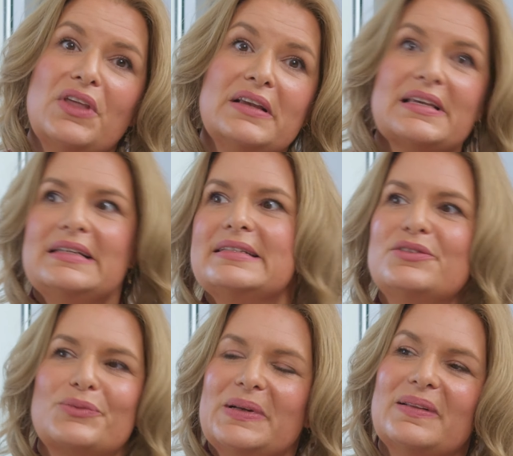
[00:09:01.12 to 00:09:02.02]
Things I
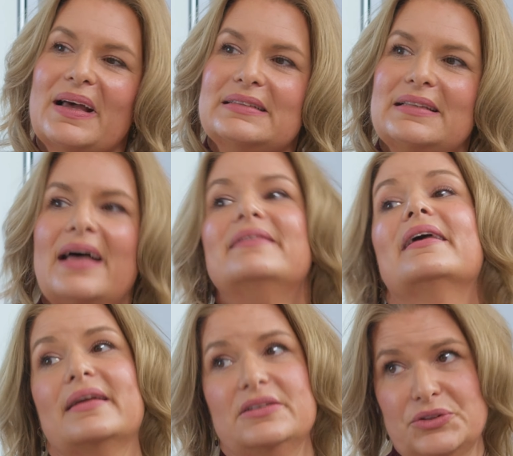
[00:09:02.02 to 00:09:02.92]
didn't realize then
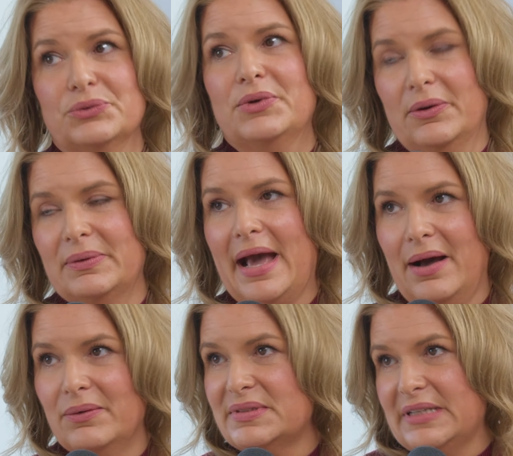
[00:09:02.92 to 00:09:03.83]
that I do know
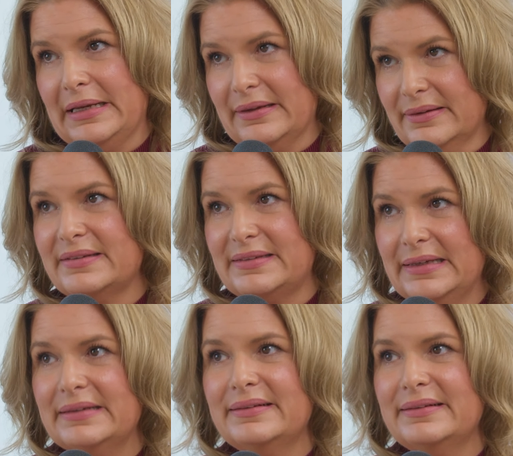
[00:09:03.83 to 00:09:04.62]
now sitting in the seat,